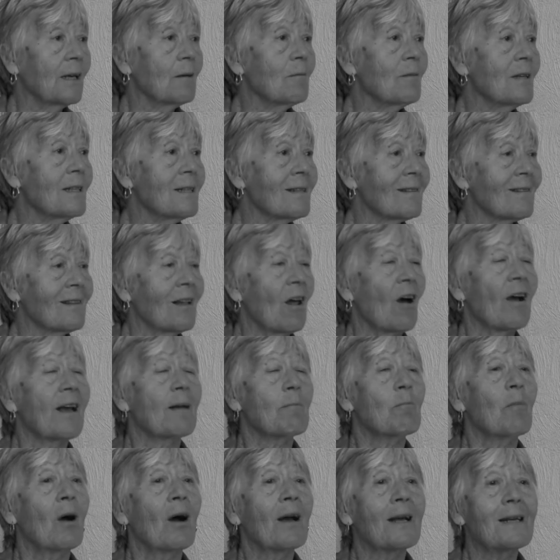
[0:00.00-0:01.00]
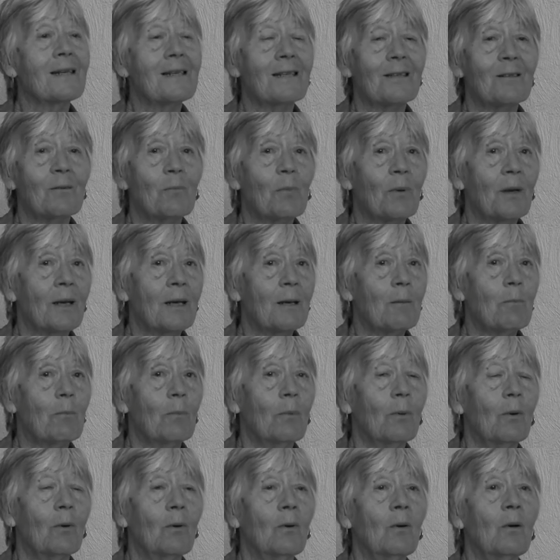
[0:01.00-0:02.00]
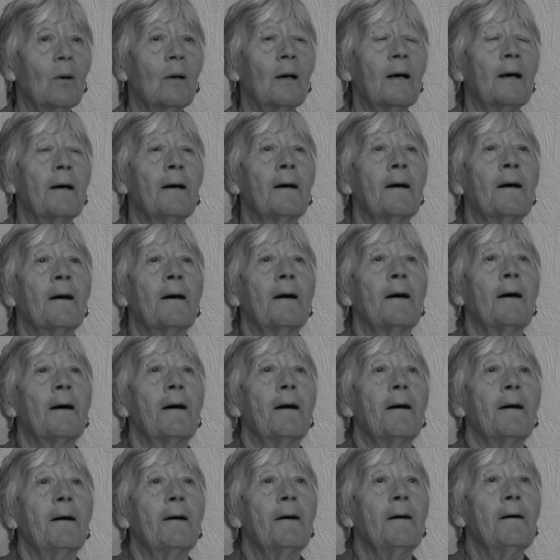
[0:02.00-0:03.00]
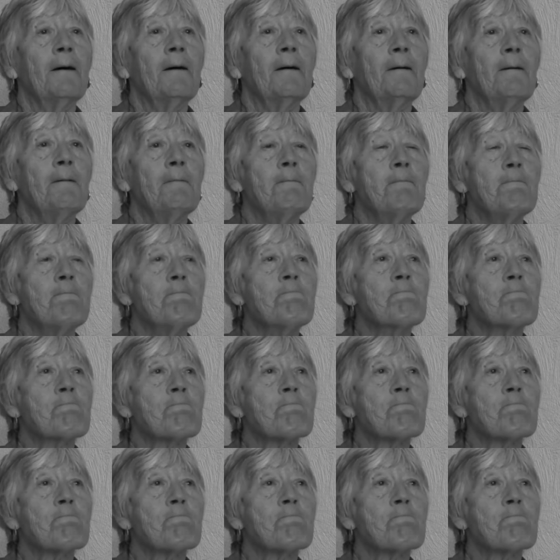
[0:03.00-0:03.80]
I mean, it's like-minded people. And